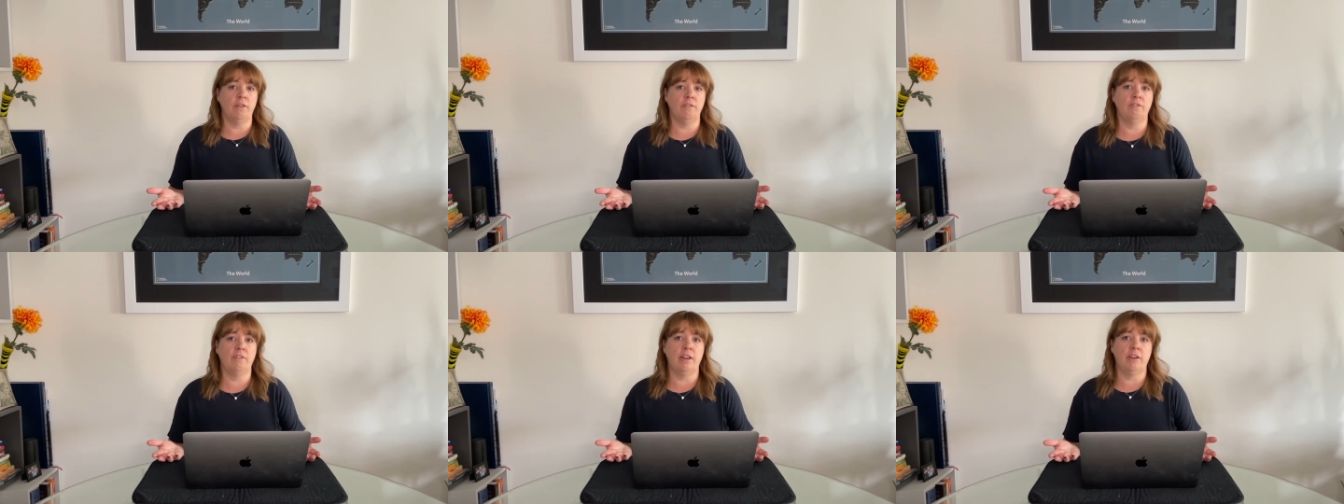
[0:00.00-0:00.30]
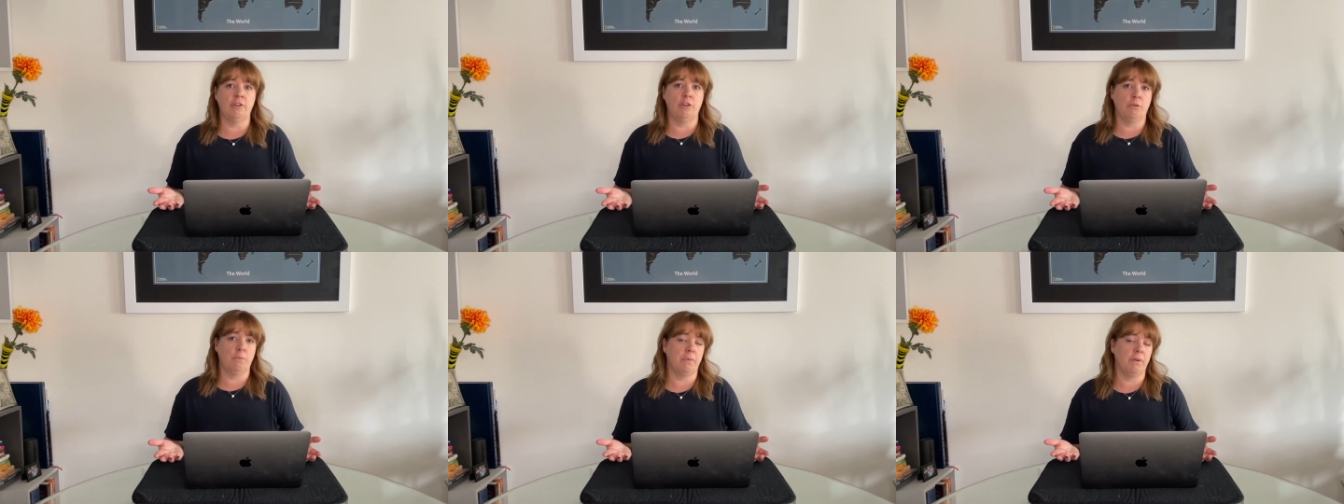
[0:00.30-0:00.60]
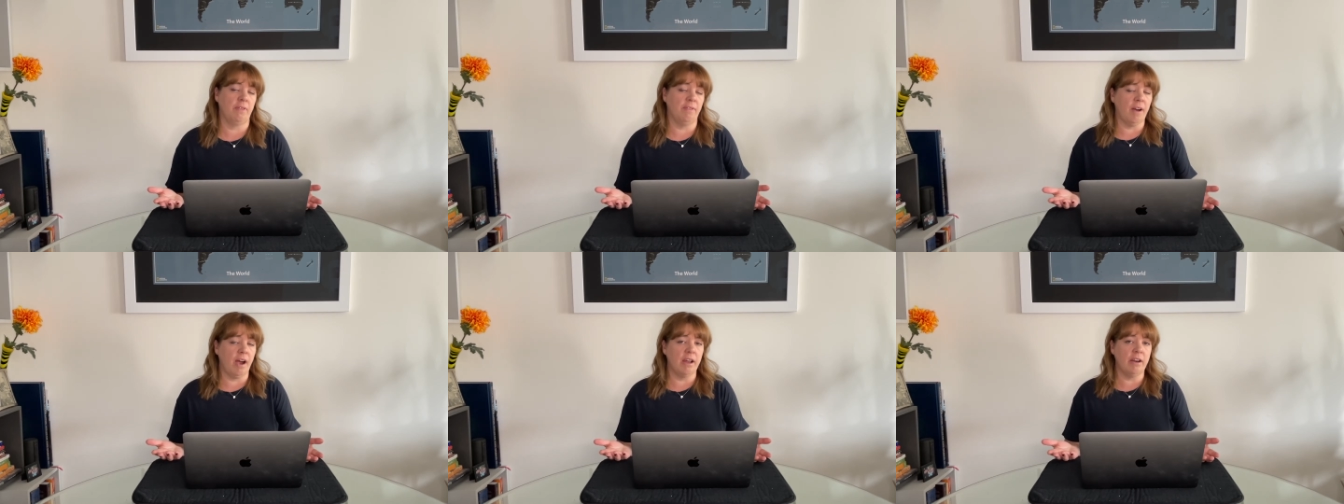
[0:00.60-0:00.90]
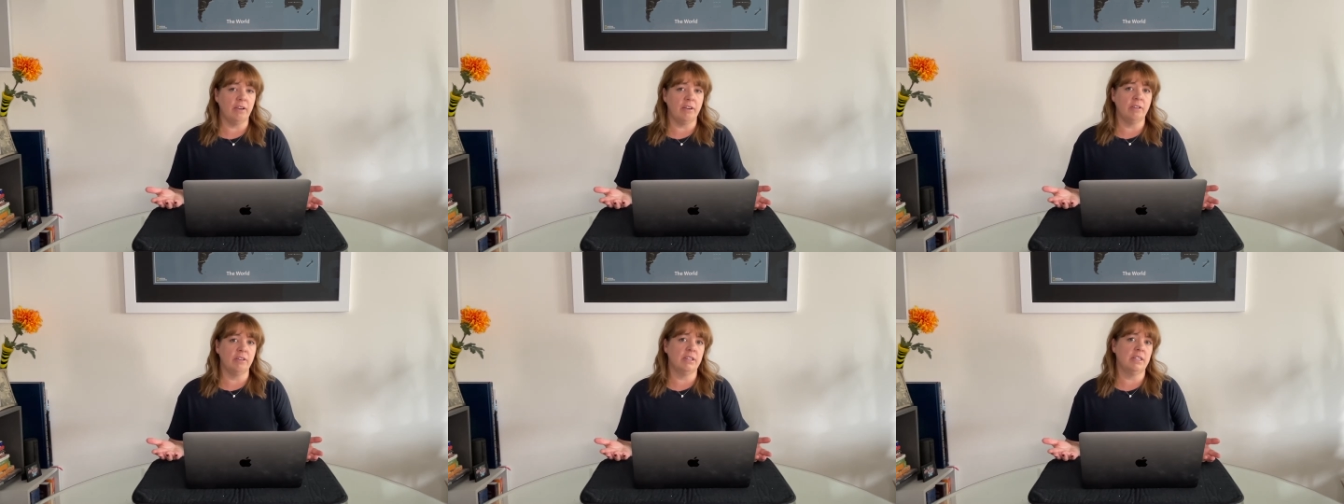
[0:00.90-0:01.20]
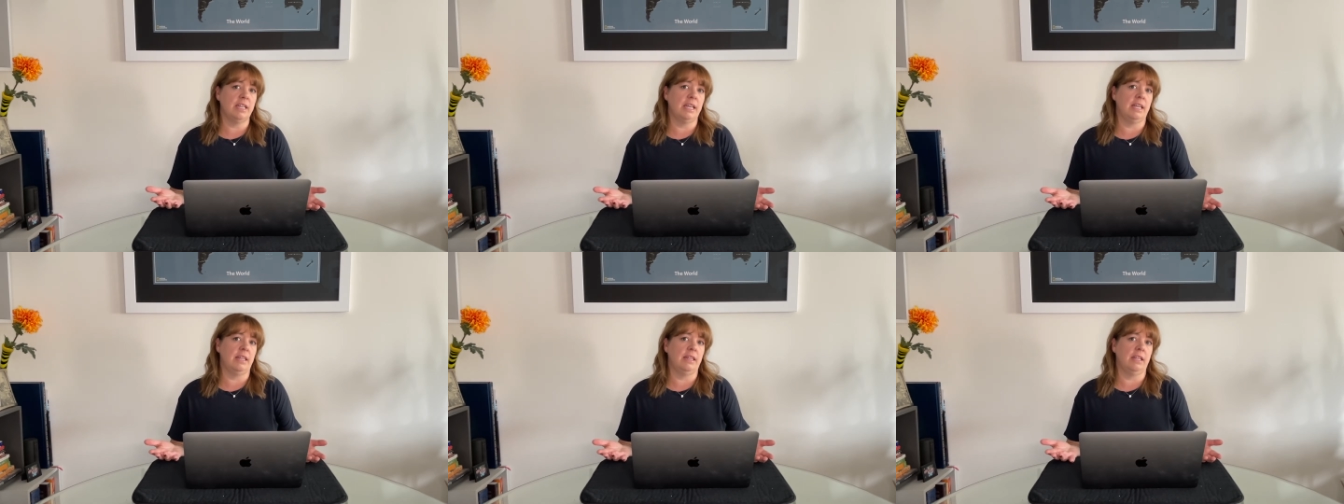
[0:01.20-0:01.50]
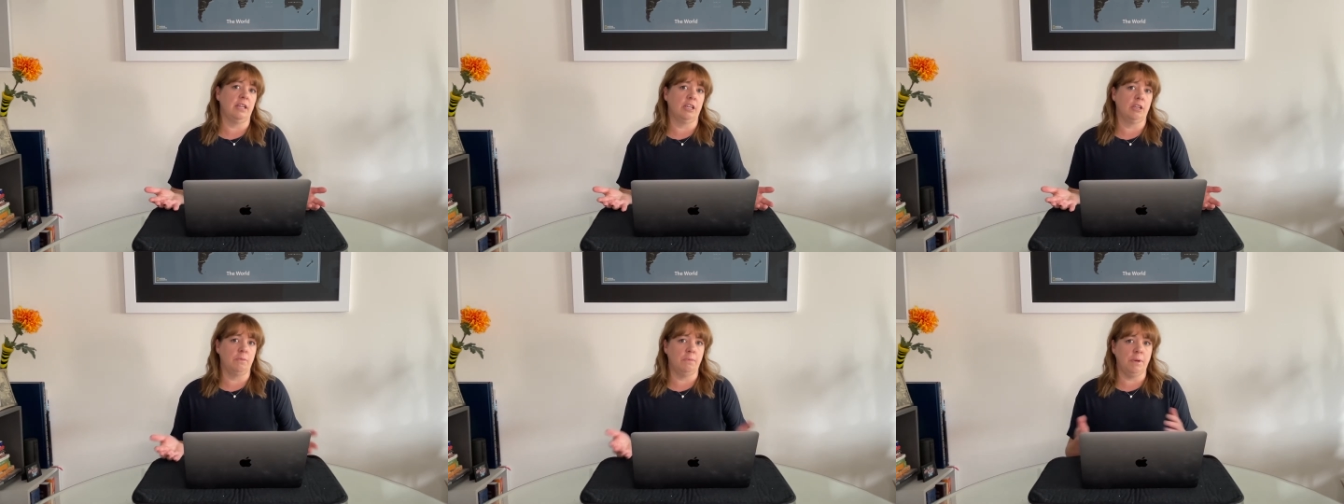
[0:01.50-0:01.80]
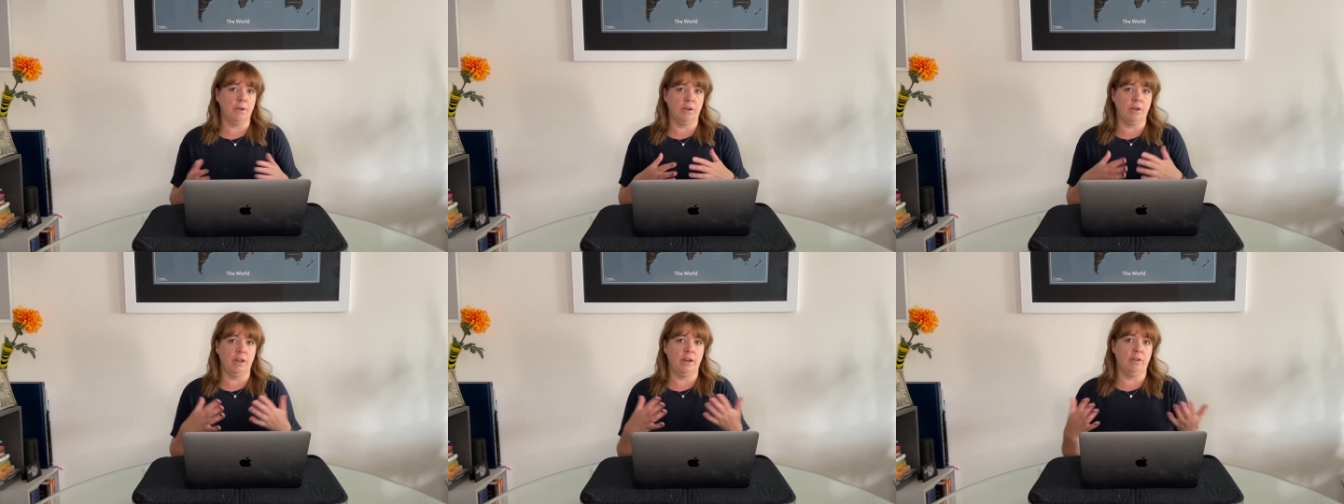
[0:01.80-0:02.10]
vendor providers in the
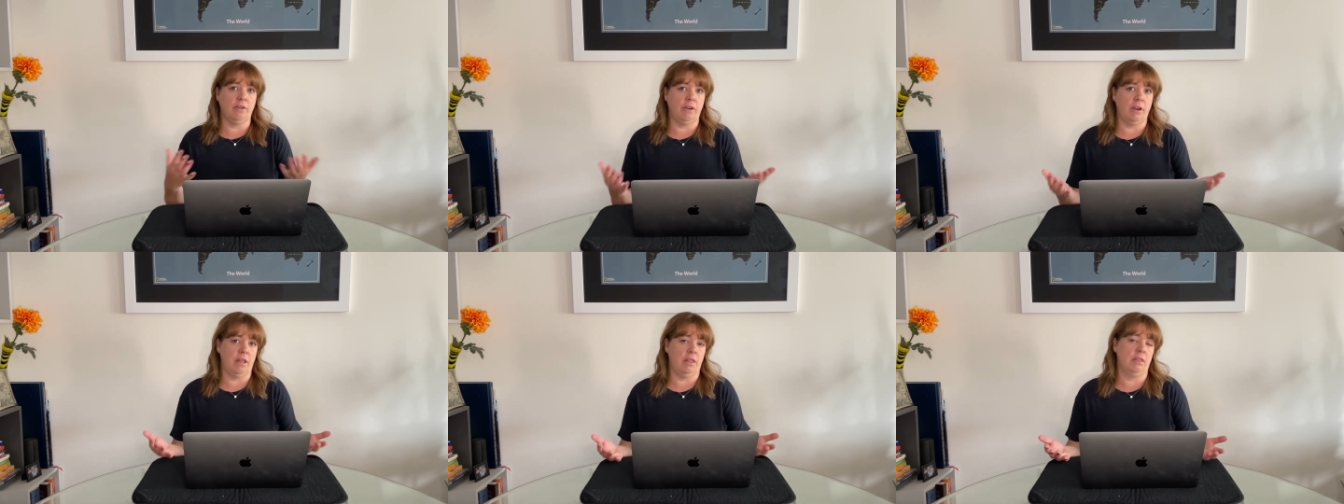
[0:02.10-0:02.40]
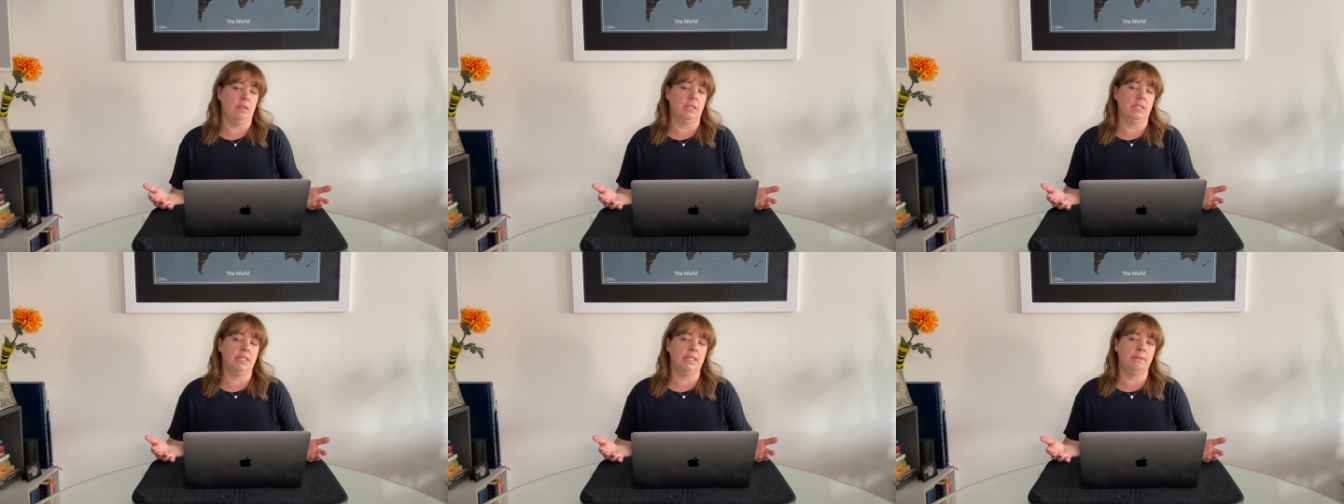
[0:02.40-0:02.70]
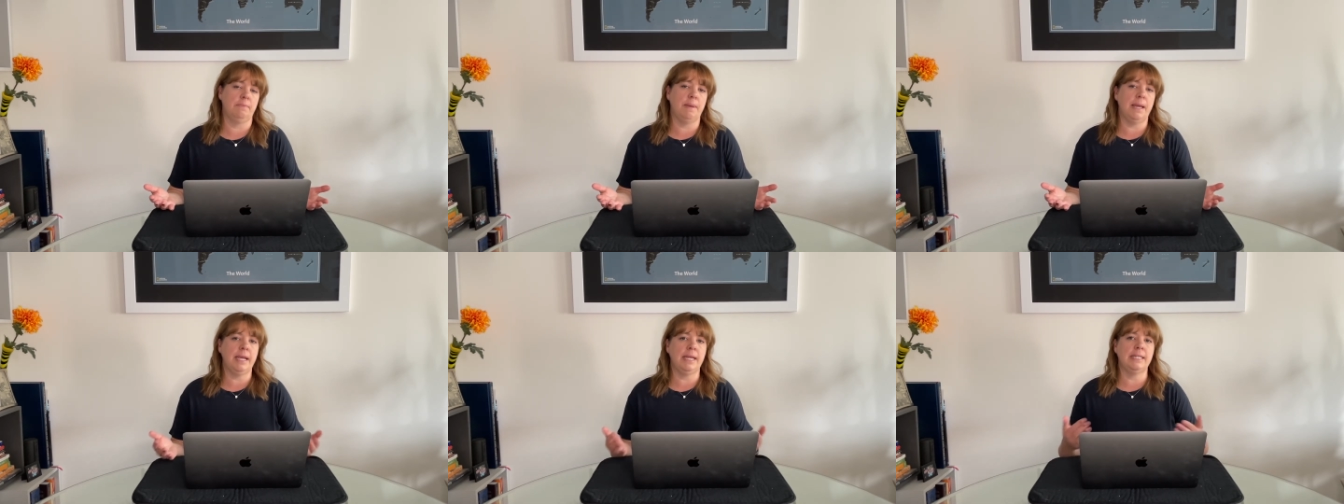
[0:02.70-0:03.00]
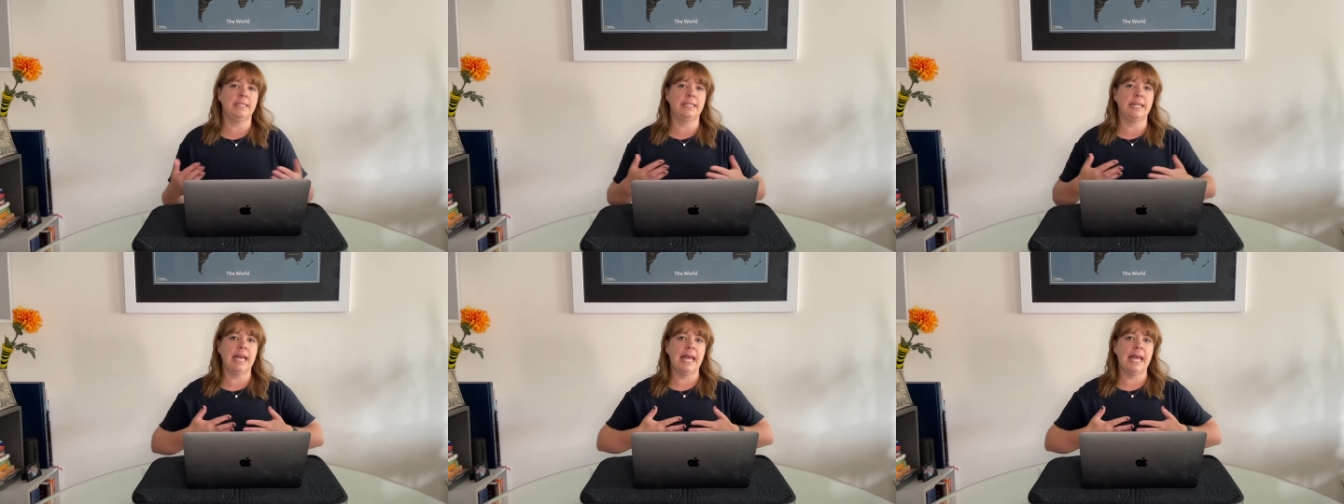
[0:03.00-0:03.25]
community or in the space,